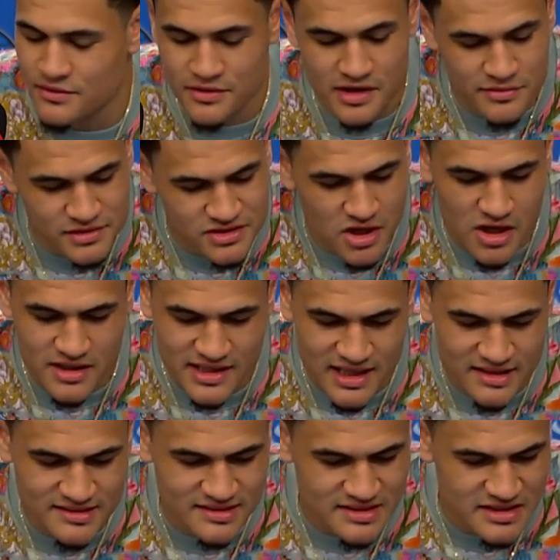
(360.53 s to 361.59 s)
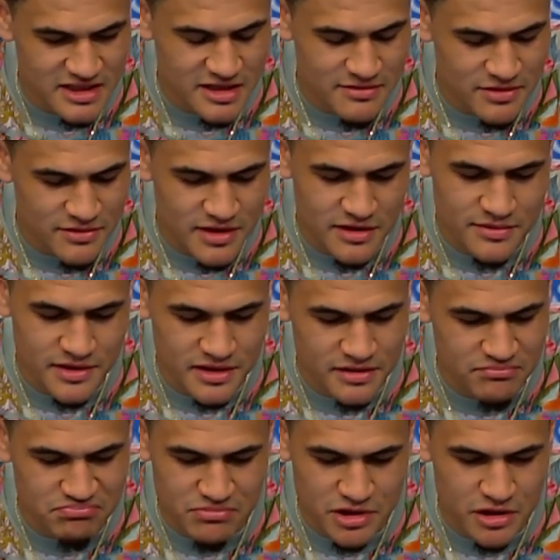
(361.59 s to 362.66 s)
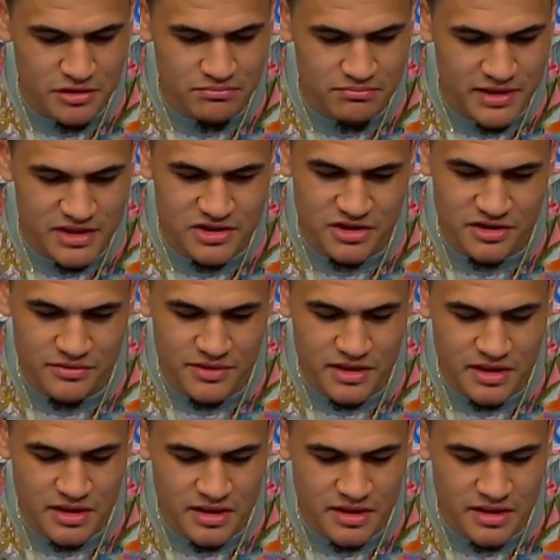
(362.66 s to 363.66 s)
We were able to talk it out as a team, and we were able to, you know, make sure that we